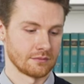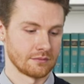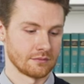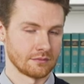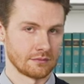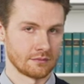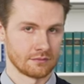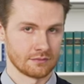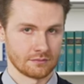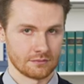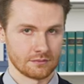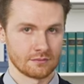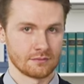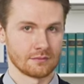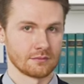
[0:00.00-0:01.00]

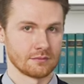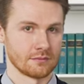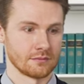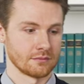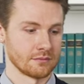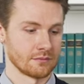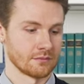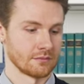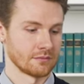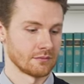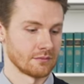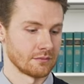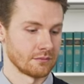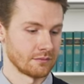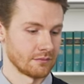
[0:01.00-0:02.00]

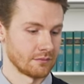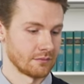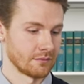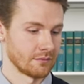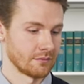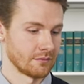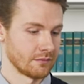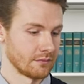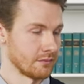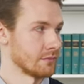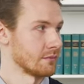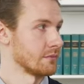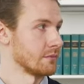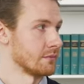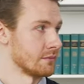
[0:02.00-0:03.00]

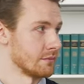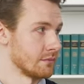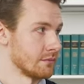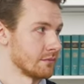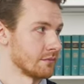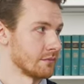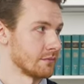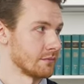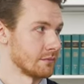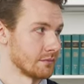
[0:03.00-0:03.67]
No words are spoken by the person on screen.